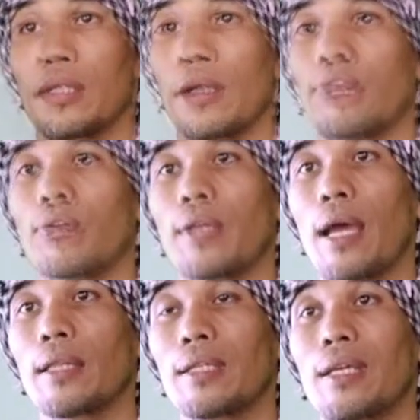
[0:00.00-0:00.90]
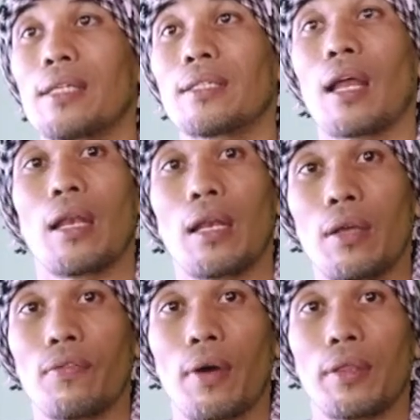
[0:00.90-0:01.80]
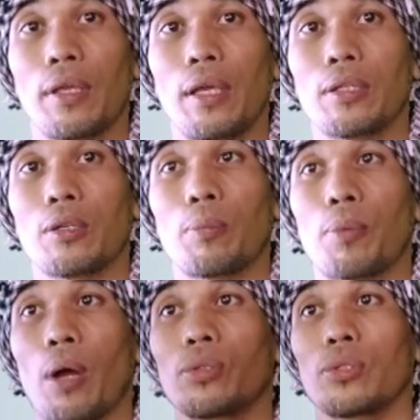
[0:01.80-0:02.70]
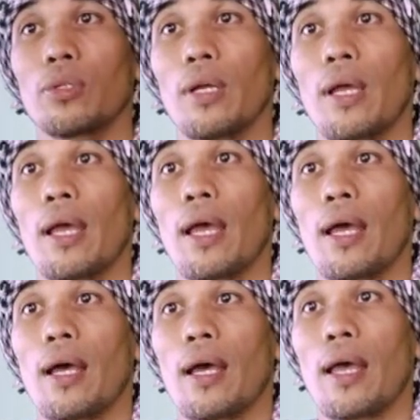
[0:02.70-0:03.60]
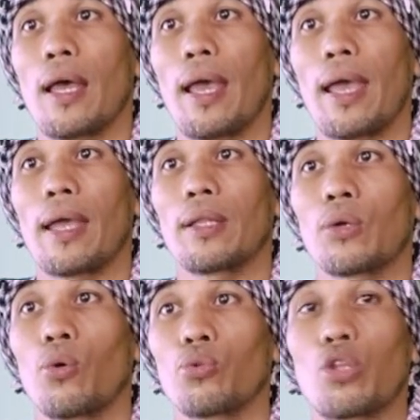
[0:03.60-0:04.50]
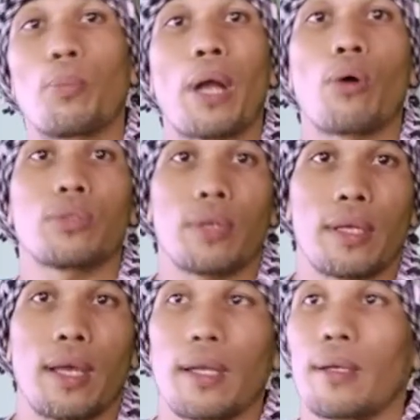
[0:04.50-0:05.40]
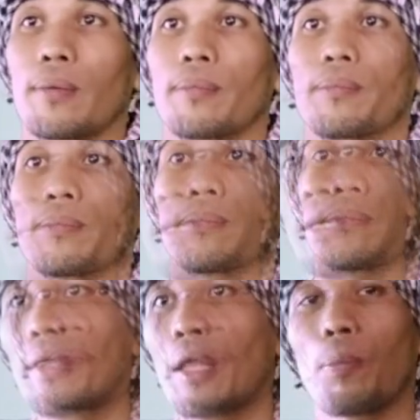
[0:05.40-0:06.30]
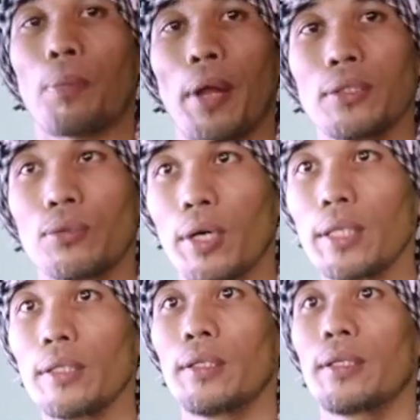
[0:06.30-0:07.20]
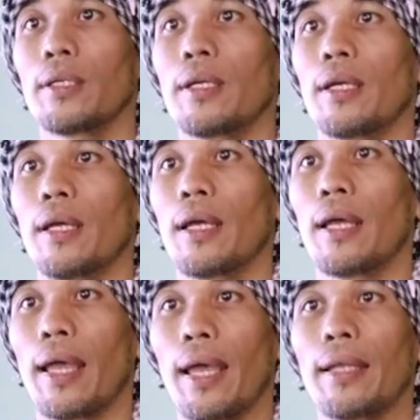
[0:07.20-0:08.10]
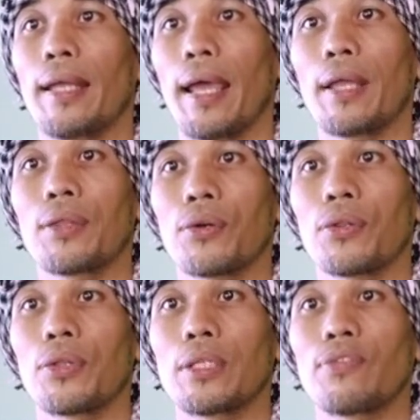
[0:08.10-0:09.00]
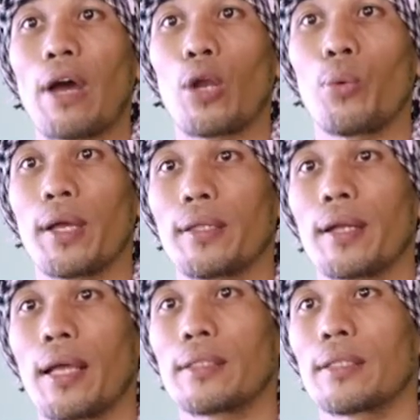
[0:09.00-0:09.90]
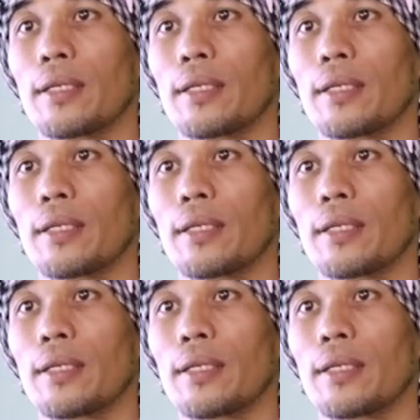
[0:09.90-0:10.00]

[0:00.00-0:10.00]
After that, just leave uh, the internet browser and go to the browser again. Now press start and enter this following address.